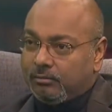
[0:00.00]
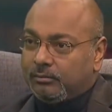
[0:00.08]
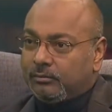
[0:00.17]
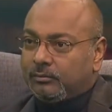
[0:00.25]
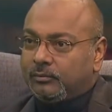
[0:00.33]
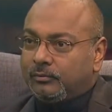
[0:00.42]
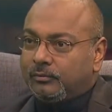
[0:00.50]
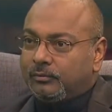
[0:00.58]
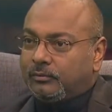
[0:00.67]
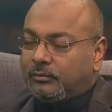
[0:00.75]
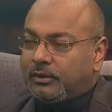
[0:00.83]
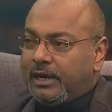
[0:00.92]

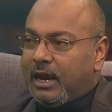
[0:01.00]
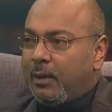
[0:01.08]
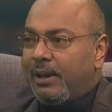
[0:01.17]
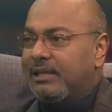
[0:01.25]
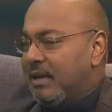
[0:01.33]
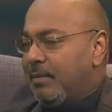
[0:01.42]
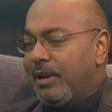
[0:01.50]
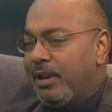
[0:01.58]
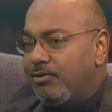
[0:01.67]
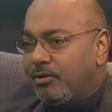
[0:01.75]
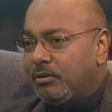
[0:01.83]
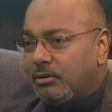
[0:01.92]
Right? Our
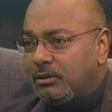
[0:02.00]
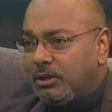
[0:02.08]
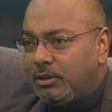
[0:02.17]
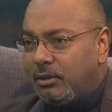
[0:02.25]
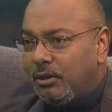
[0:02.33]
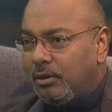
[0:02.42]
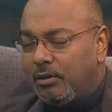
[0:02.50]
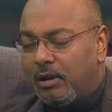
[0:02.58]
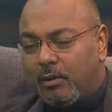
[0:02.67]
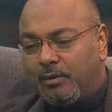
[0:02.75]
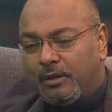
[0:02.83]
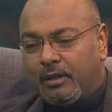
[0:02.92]
examinations,
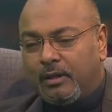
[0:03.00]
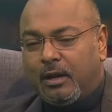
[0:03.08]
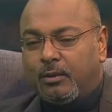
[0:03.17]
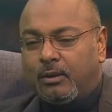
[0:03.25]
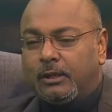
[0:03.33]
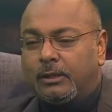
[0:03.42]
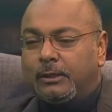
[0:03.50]
our